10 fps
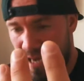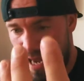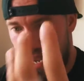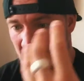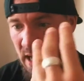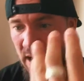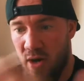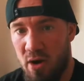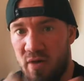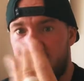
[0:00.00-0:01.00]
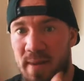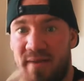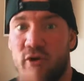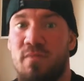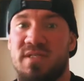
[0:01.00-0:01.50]
off the back
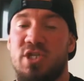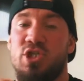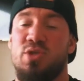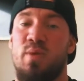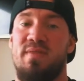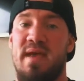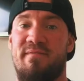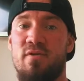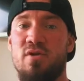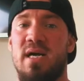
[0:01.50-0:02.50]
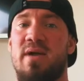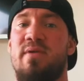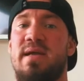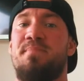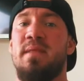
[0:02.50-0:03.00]
of conversations with their food
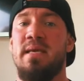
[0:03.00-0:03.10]
diary.